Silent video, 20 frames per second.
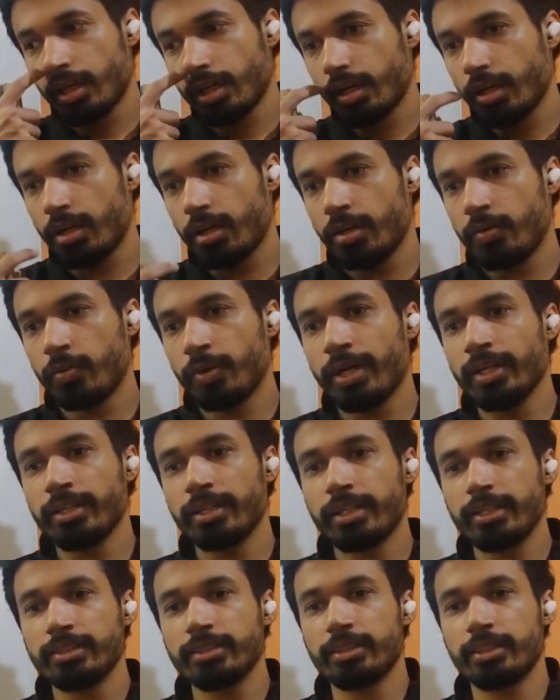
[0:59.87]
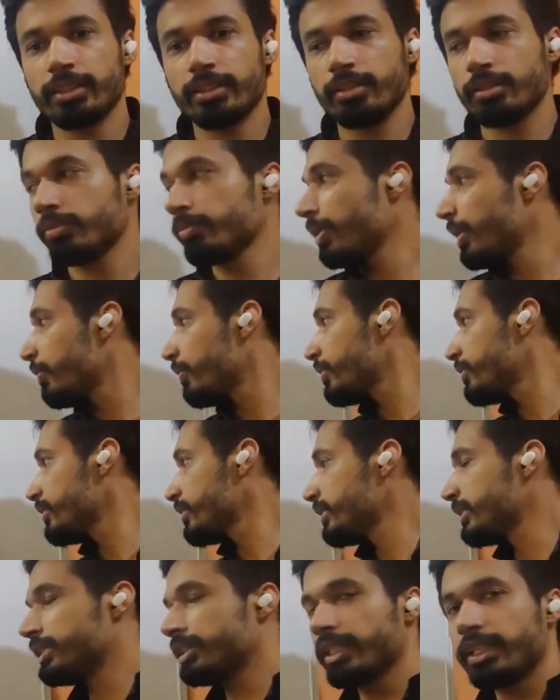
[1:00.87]
while testing my
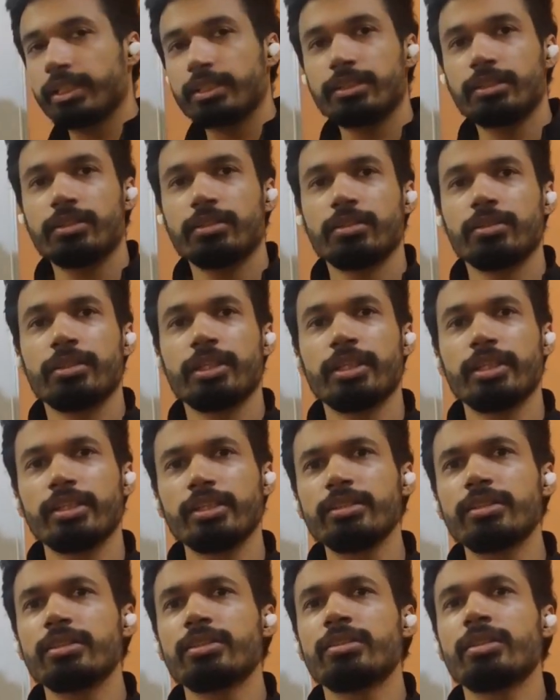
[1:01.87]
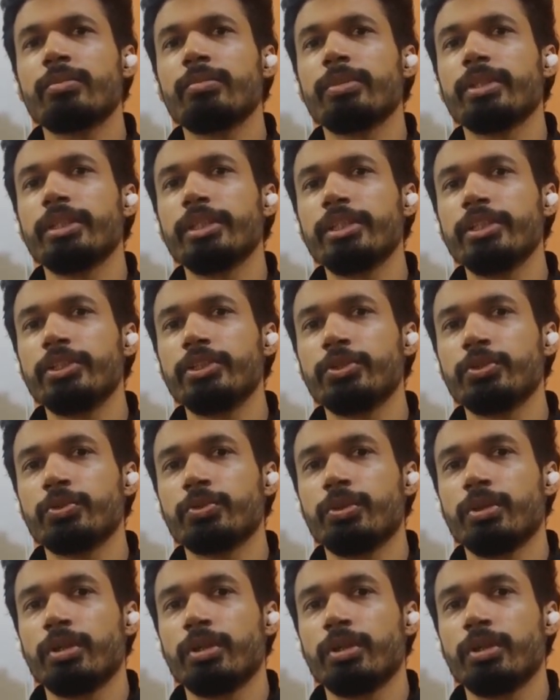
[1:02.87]
version 6, there is some issue